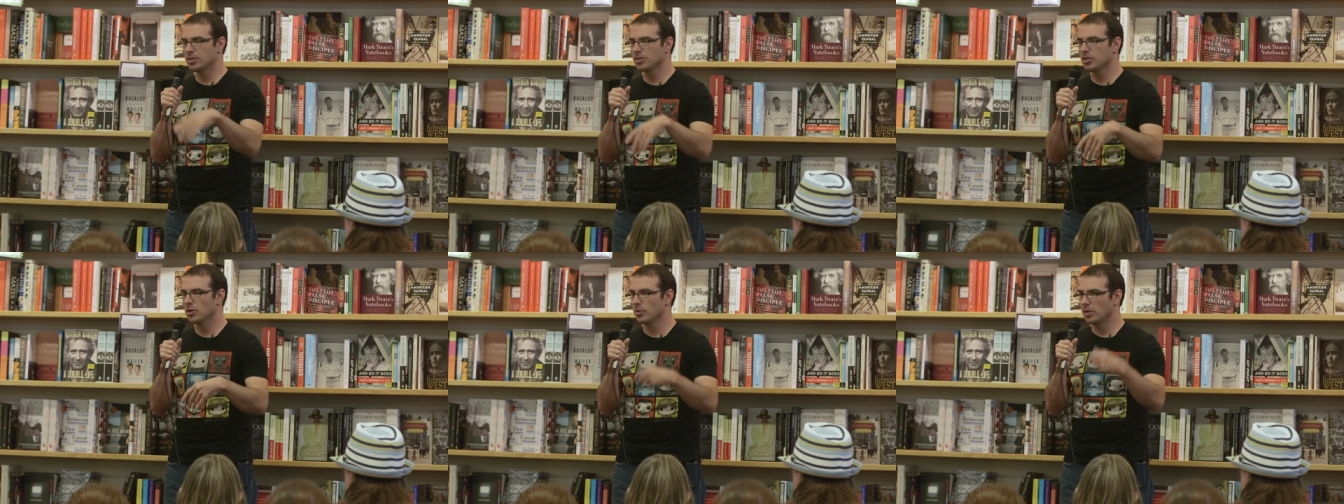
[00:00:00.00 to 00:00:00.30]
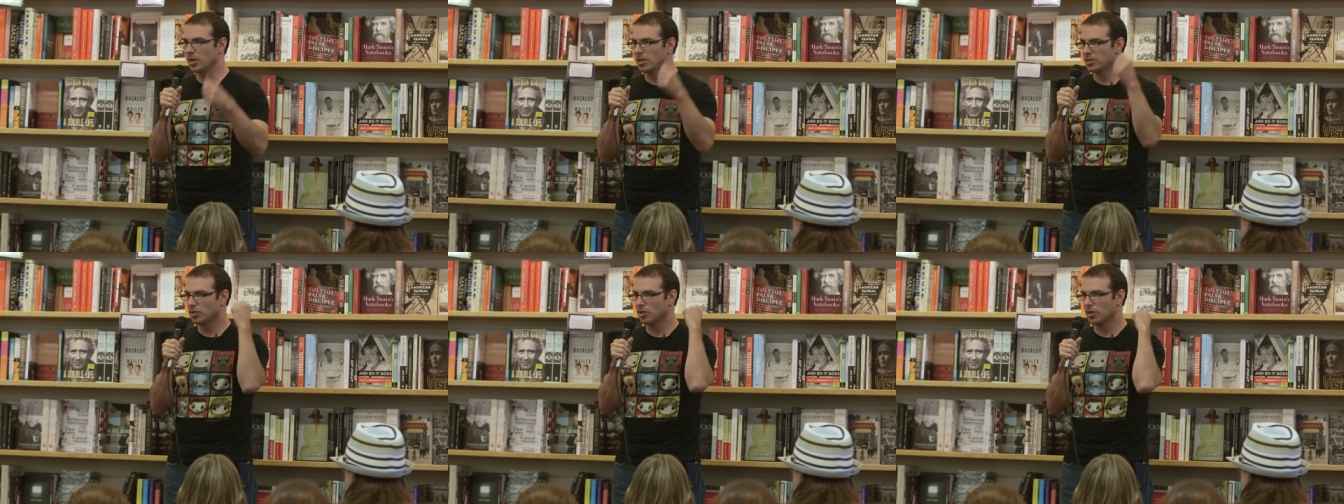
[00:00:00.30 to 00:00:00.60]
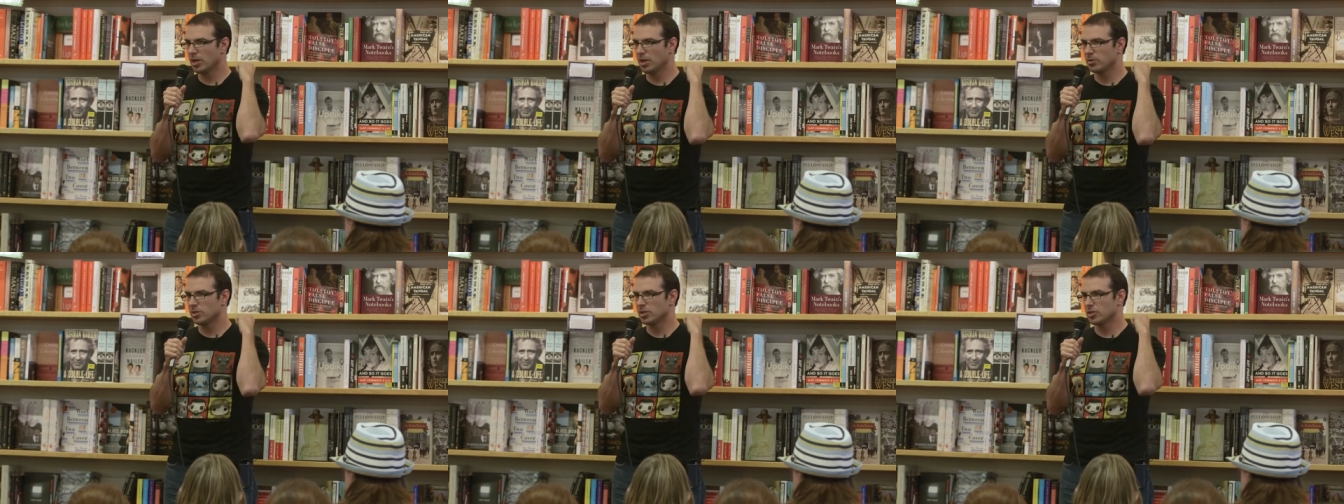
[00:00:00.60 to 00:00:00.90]
So
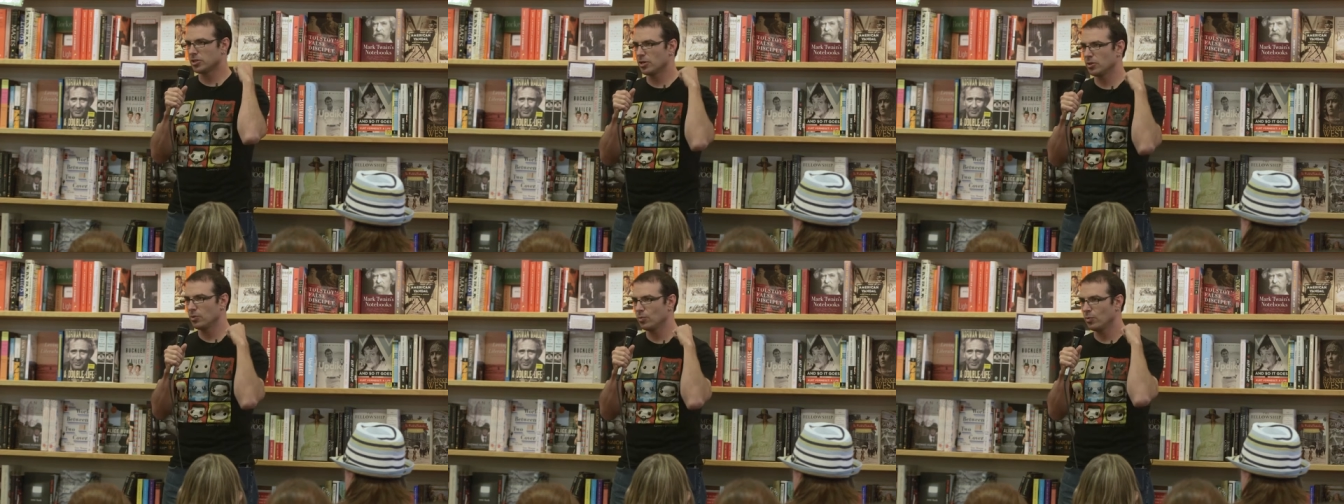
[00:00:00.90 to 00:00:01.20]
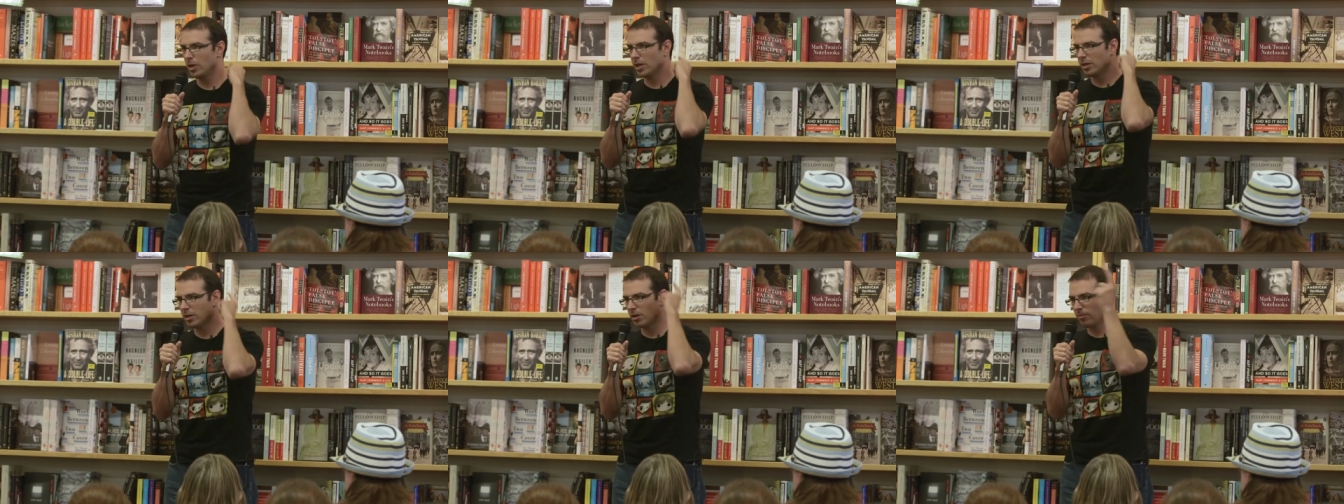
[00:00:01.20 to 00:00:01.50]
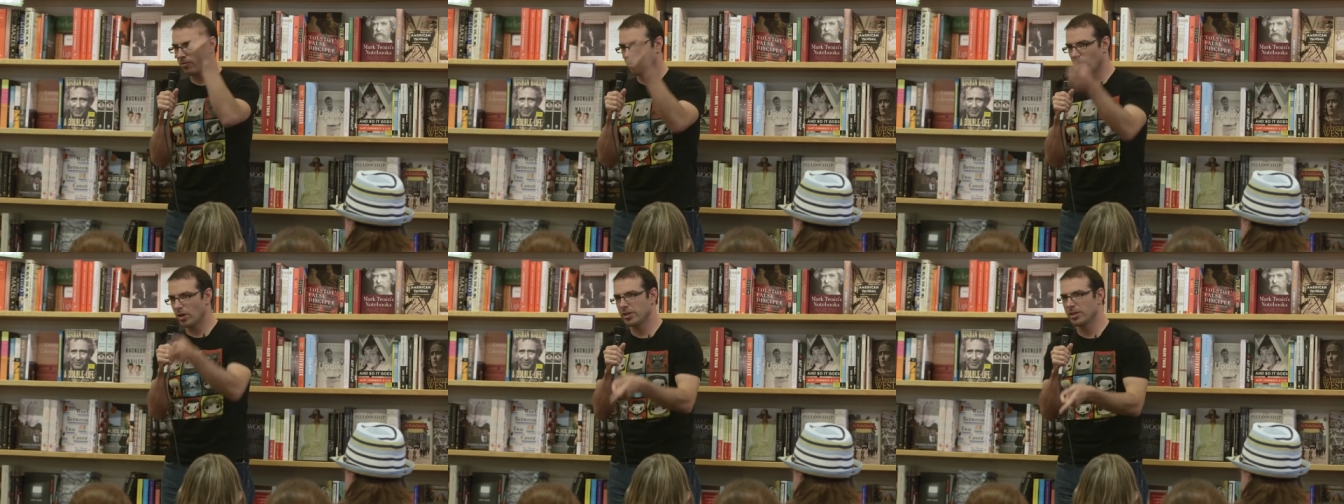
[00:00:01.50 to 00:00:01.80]
yesterday was a certain way,
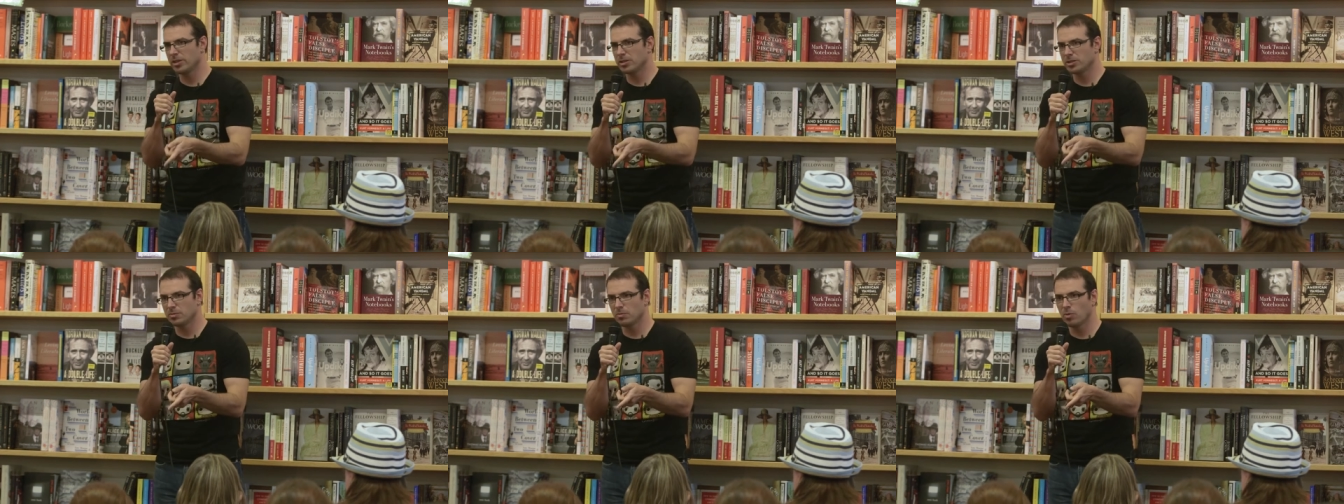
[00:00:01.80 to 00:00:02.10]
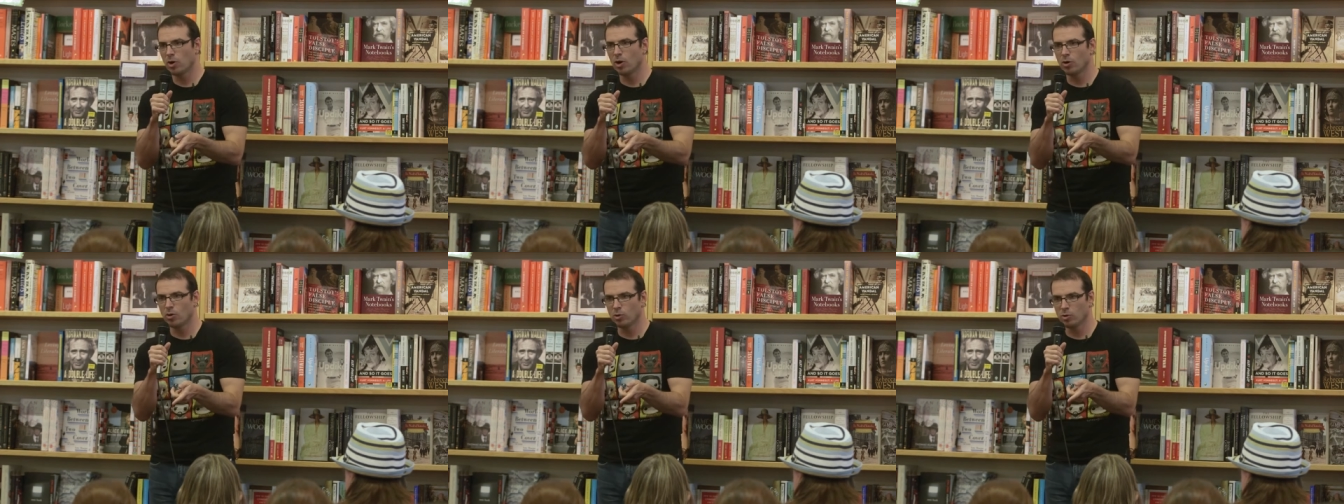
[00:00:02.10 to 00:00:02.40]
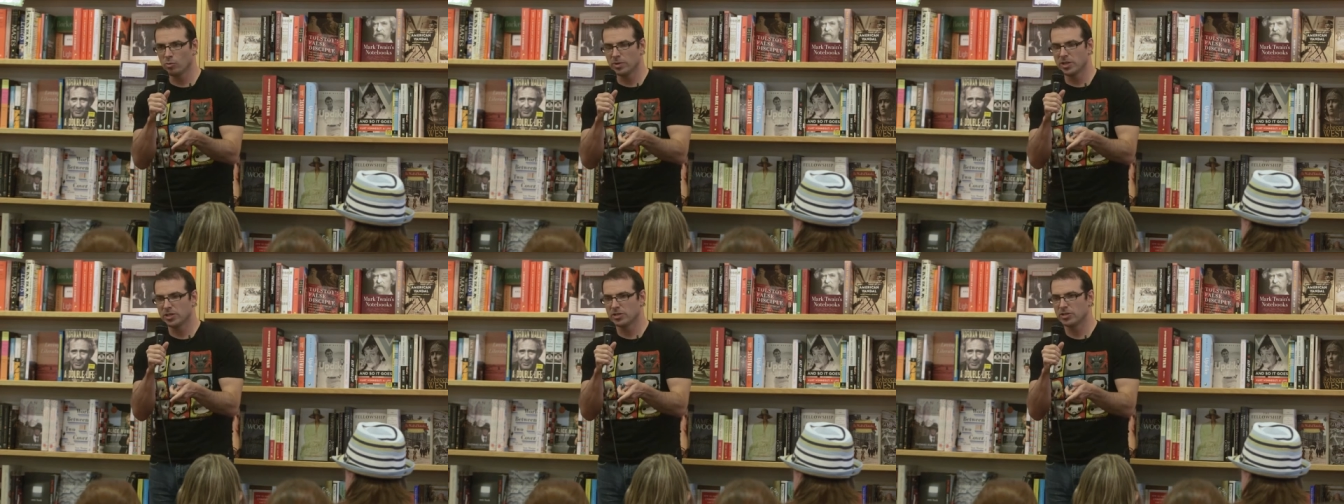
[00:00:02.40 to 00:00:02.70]
therefore I think tomorrow
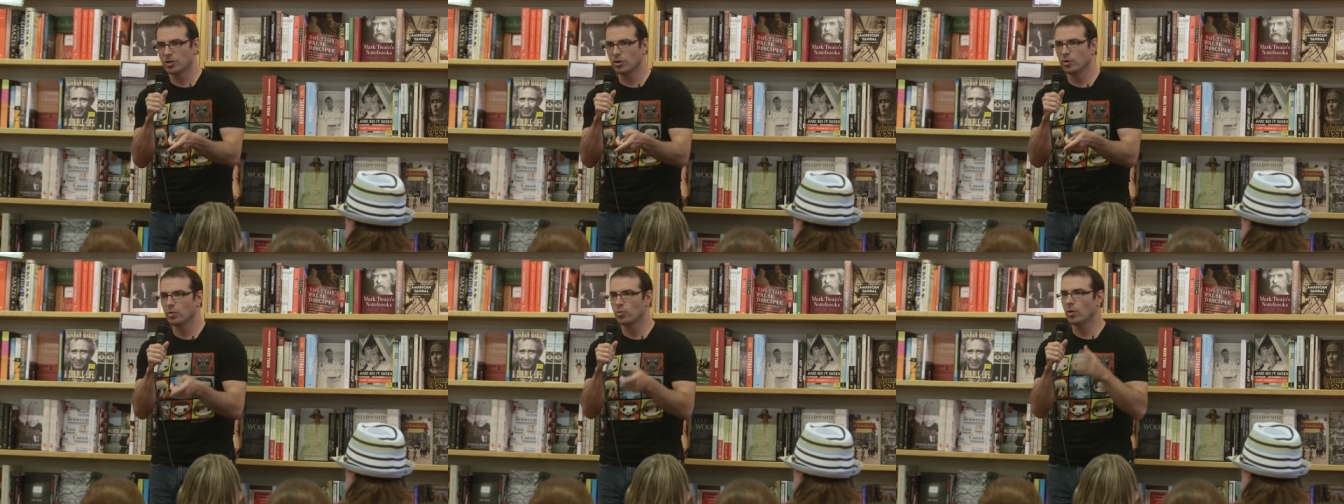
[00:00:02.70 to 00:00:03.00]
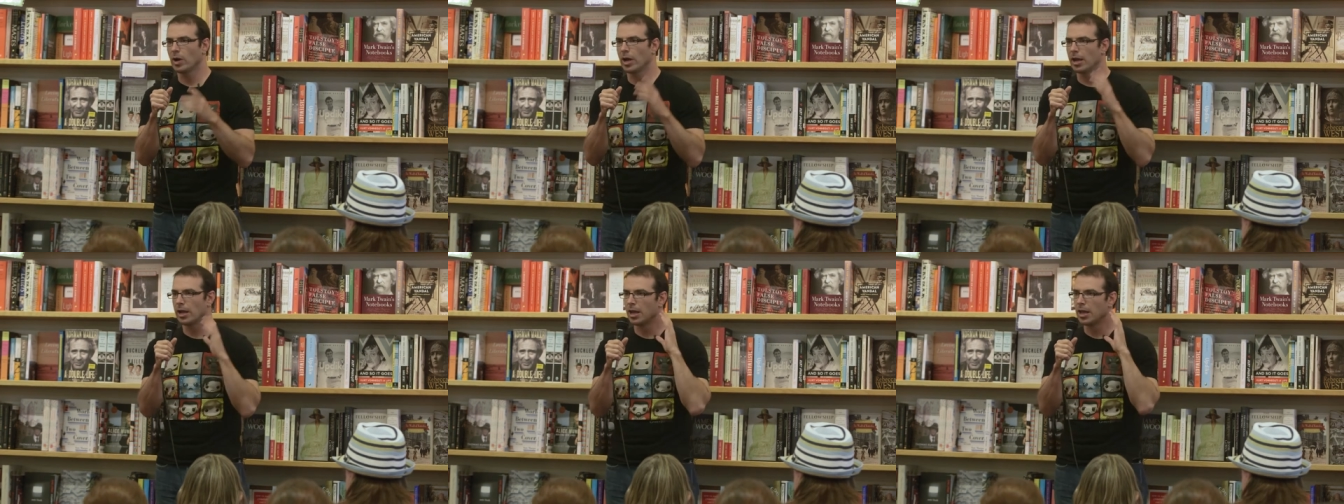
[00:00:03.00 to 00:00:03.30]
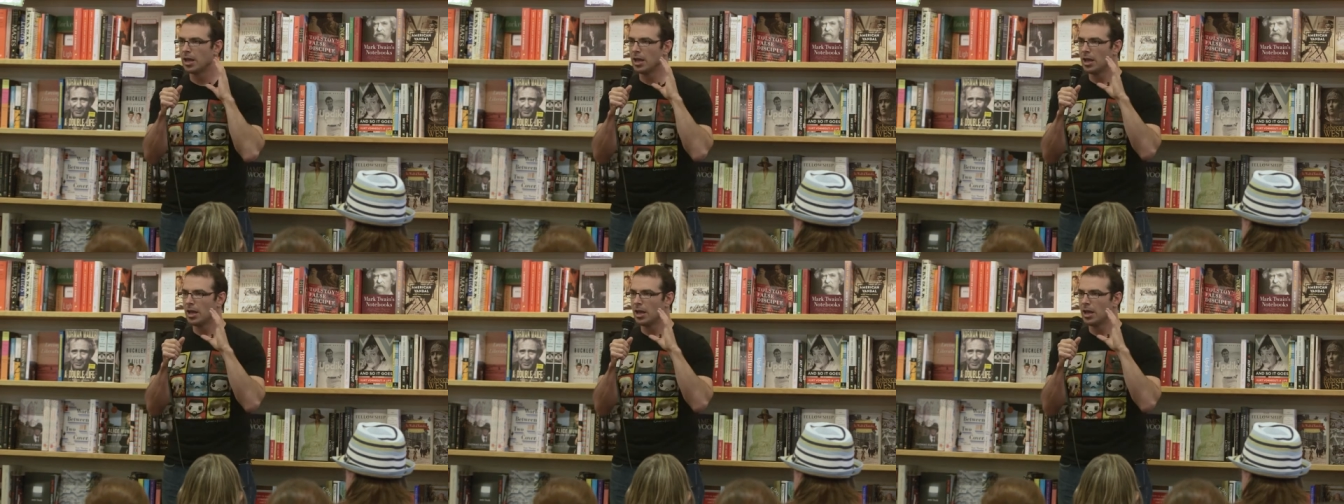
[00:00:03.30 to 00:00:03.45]
will be a certain way.